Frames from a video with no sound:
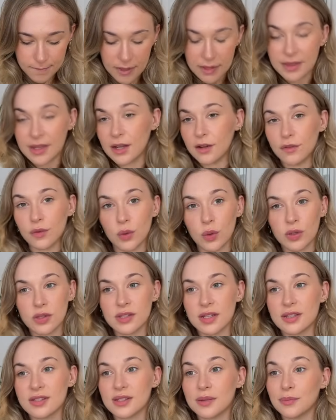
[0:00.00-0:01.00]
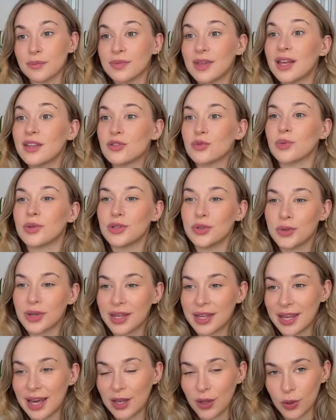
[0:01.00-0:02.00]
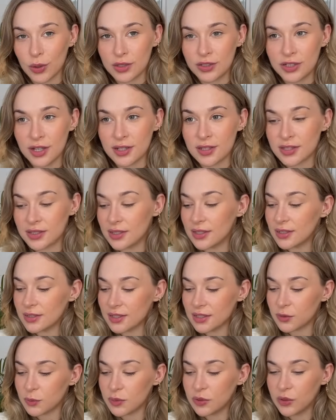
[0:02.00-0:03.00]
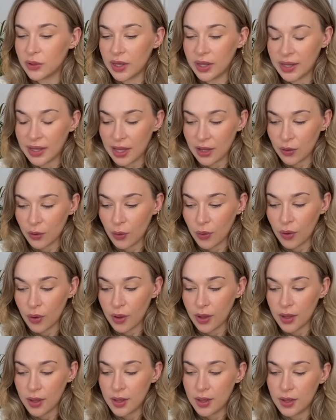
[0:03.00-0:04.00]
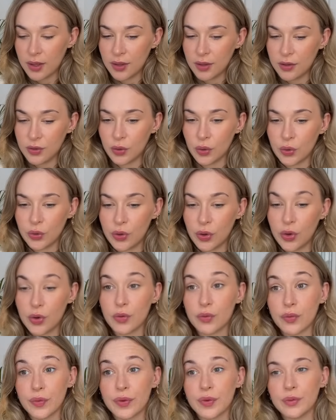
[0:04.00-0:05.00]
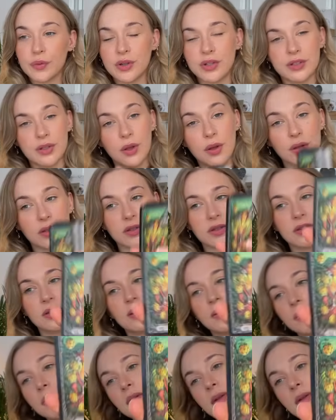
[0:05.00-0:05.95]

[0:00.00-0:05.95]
then of course that's some, that's when you can get your justice. That's when you can get your your good re results.